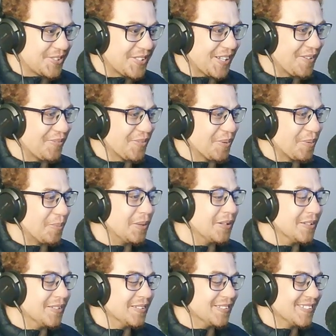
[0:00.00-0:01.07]
save the
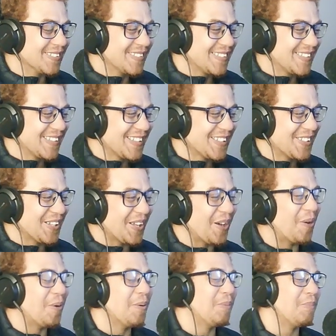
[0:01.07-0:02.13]
world.
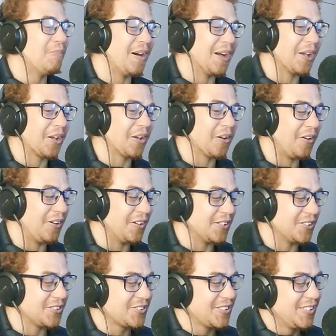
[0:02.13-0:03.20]
Oh my
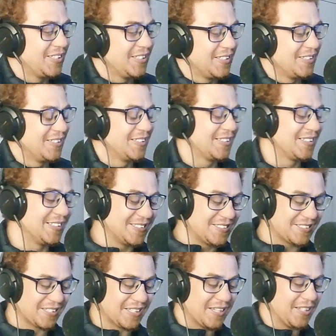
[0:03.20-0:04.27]
gosh.
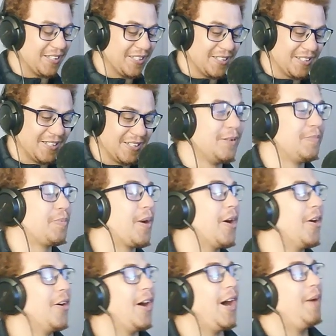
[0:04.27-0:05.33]
Insane.
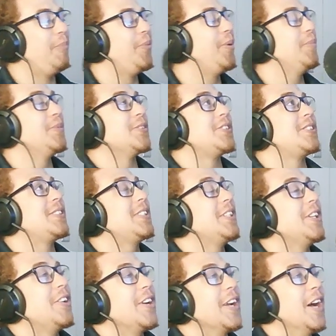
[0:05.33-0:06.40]
Bro, I'm almost
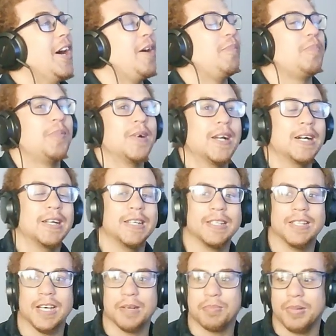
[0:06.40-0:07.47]
tearing up when I heard
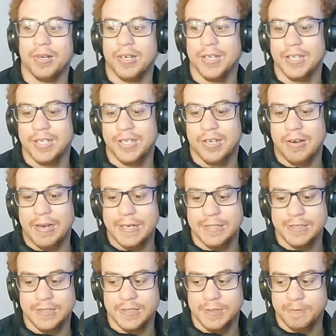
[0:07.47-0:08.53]
that part.
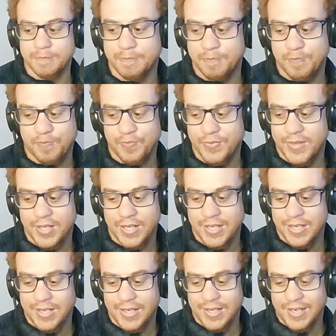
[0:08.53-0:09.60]
Crazy.
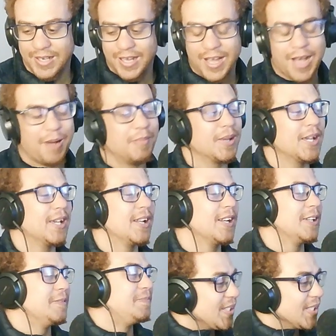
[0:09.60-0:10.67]
I
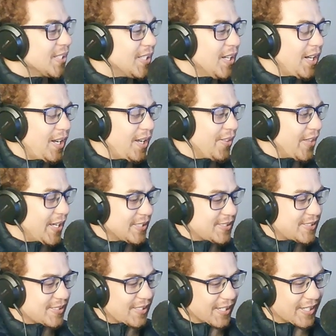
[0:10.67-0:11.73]
mean, yeah,
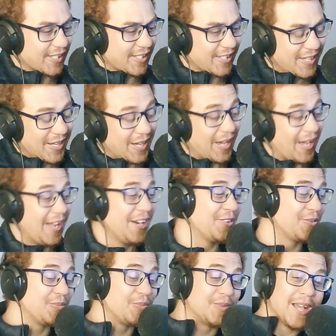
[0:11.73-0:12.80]
that's like... I
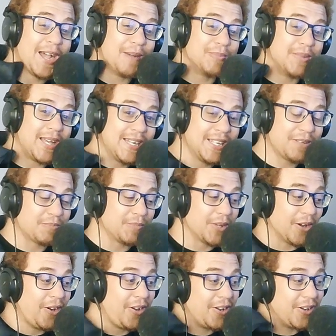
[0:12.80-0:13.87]
don't... Damn, that hit me
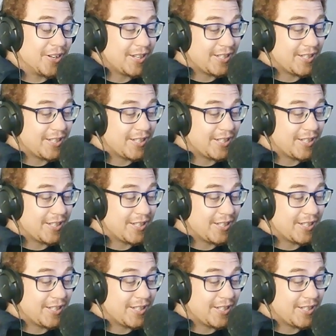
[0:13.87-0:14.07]
hard. I